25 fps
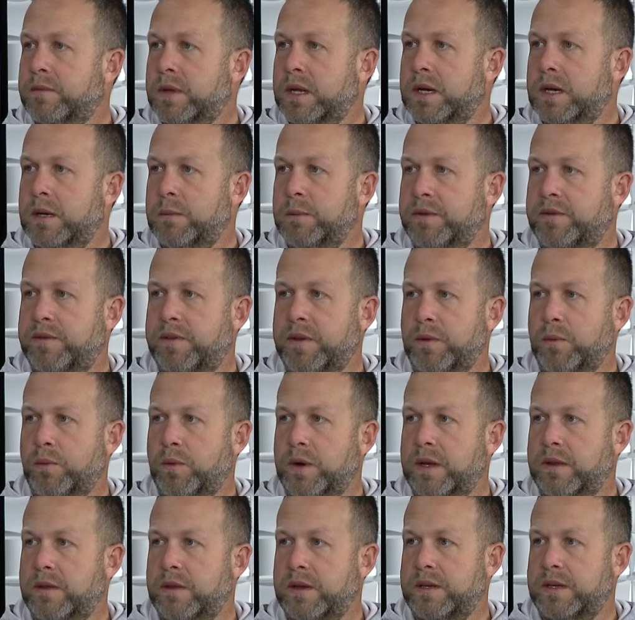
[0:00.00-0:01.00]
Um, if they
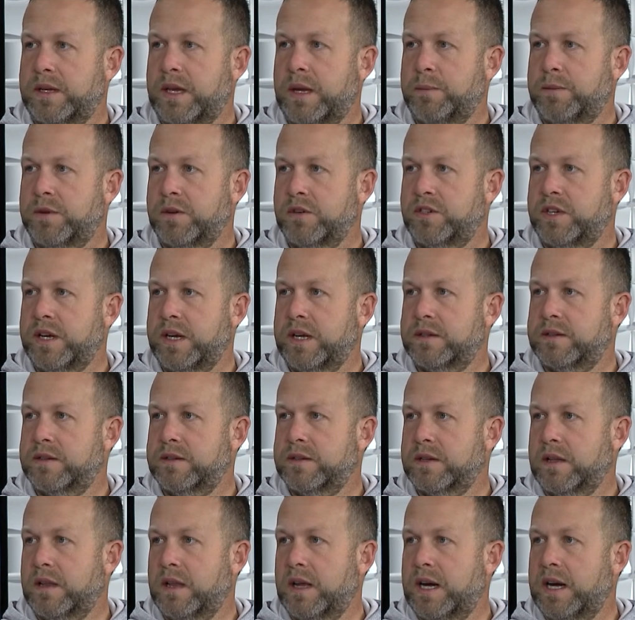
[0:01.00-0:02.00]
win, they keep their
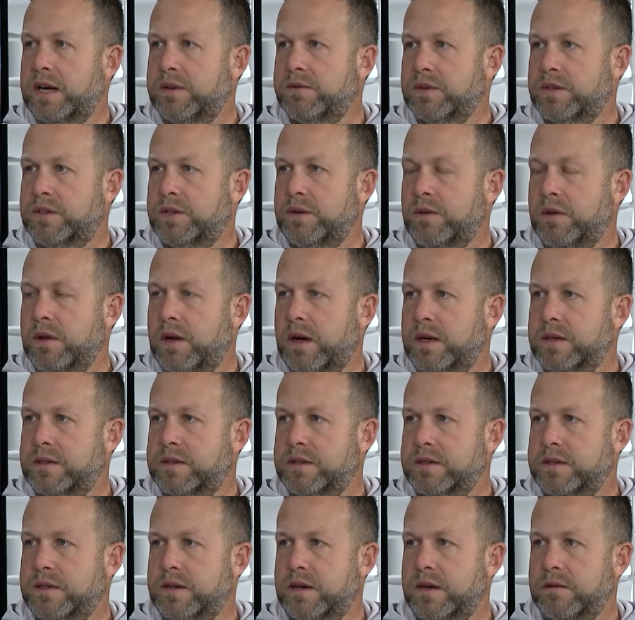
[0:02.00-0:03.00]
chances alive with two
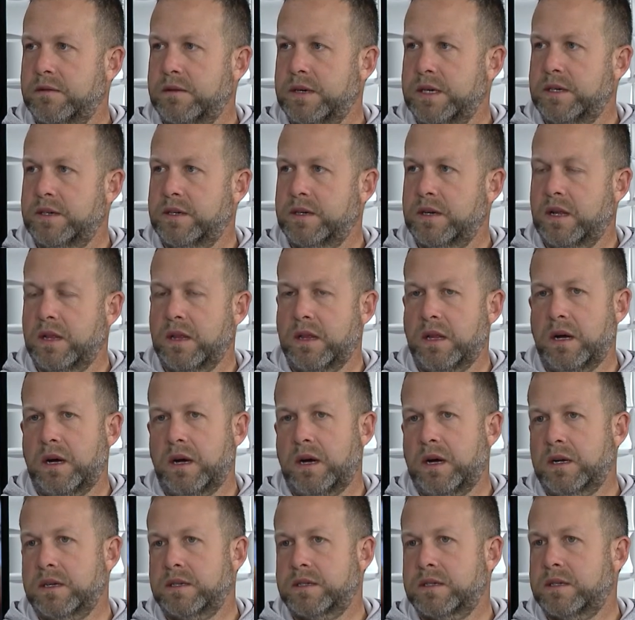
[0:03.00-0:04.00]
losses in our region. A
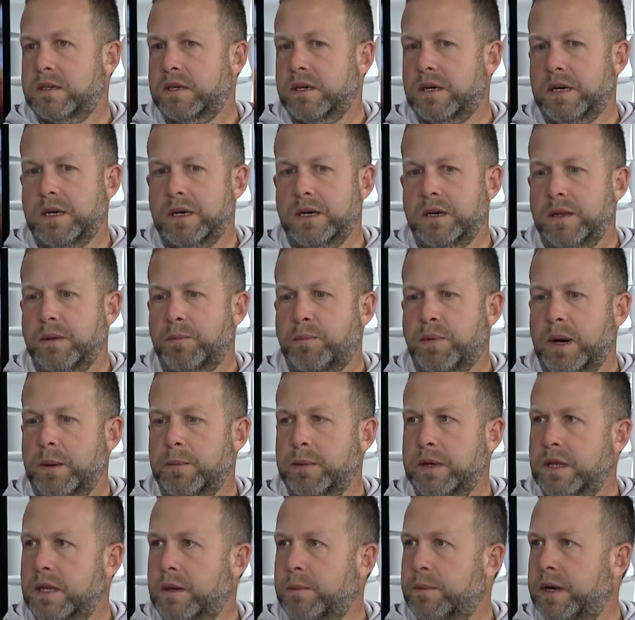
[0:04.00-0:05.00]
loss uh, that
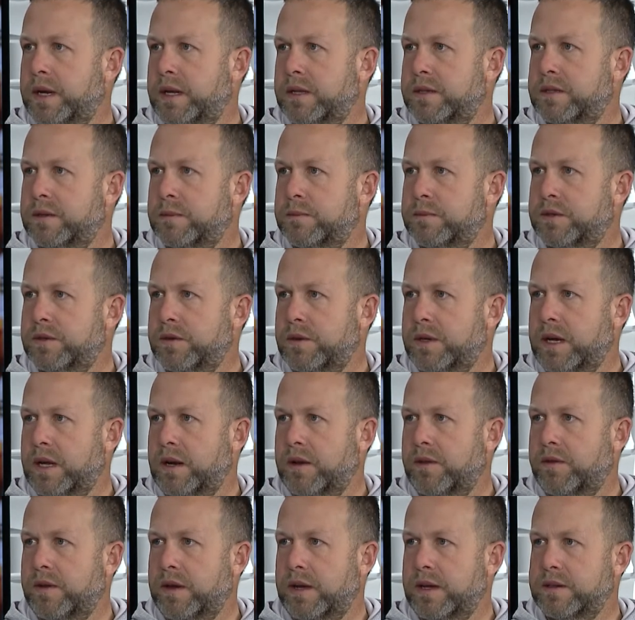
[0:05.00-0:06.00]
probably eliminates them. So you got
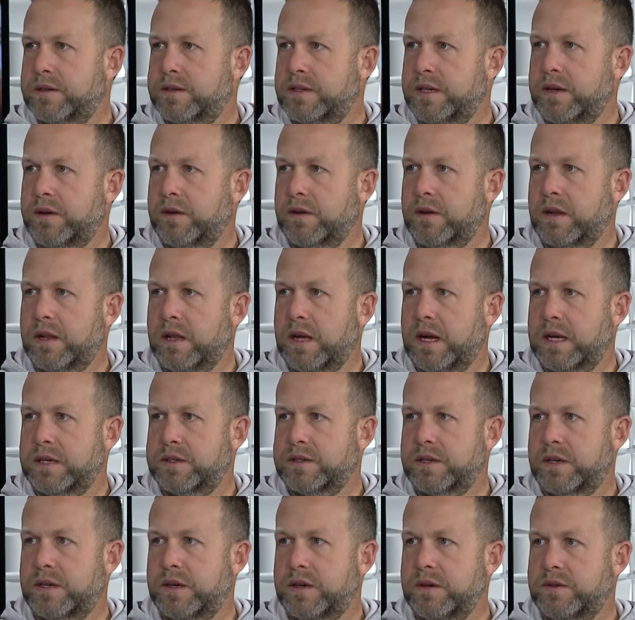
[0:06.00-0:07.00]
to think a senior
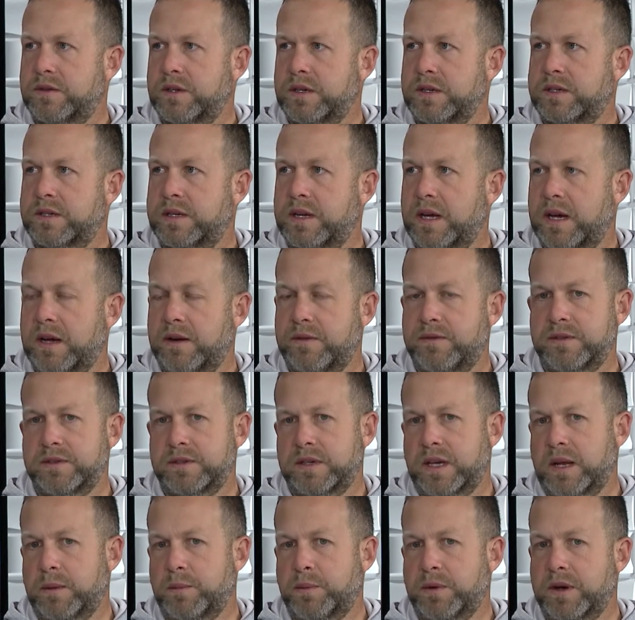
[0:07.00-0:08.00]
class, a coaching staff has
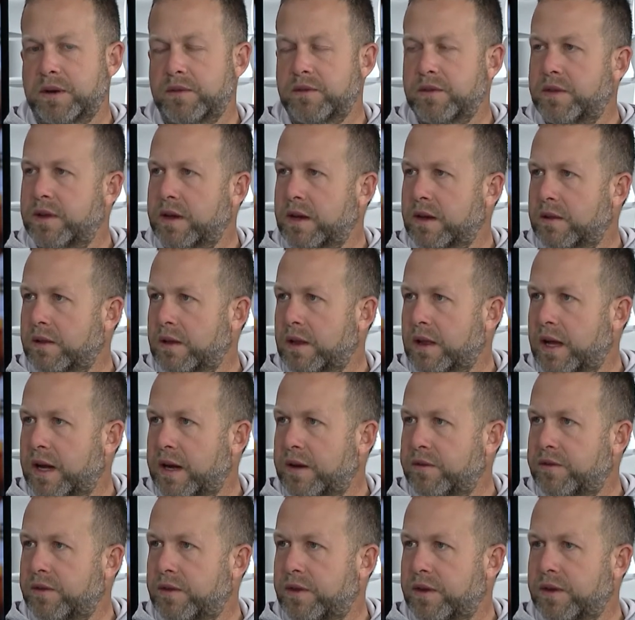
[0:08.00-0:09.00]
got to put everything on the
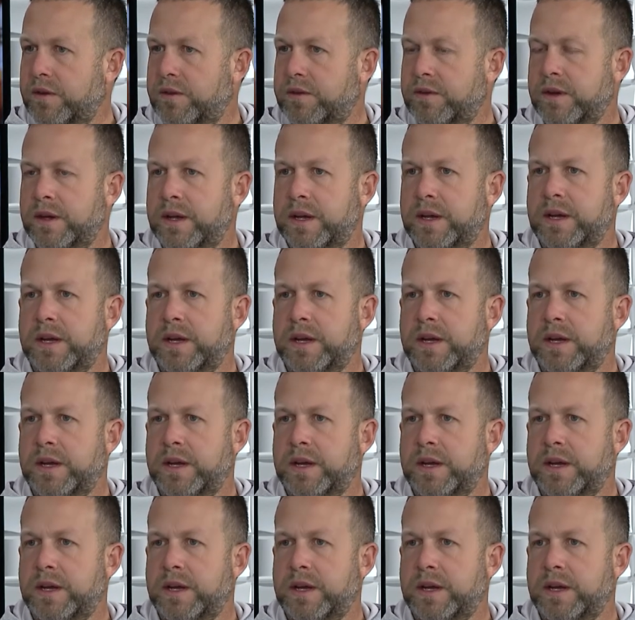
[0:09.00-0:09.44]
line for this.